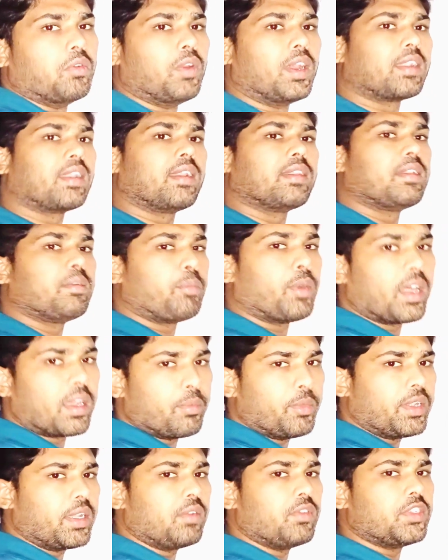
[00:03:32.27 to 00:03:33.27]
what are the
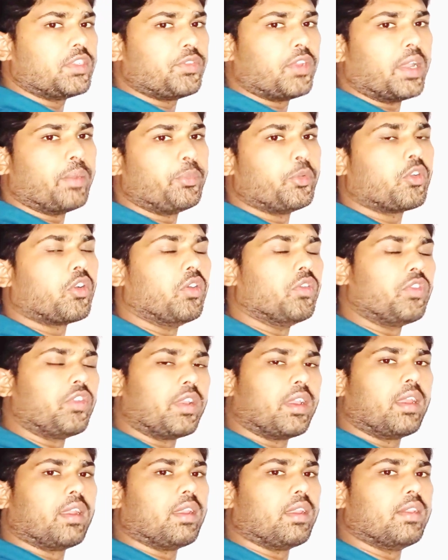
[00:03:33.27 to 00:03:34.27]
parameters which we have to
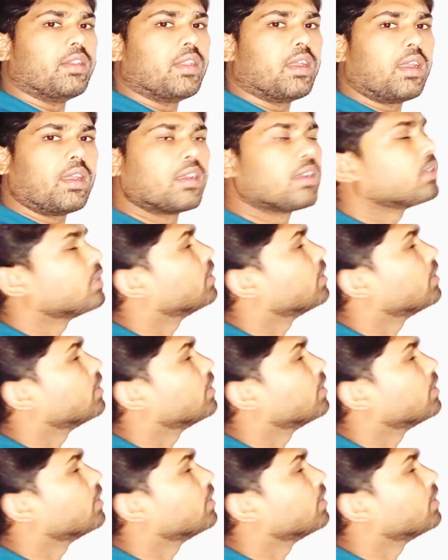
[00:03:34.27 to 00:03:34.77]
configure in the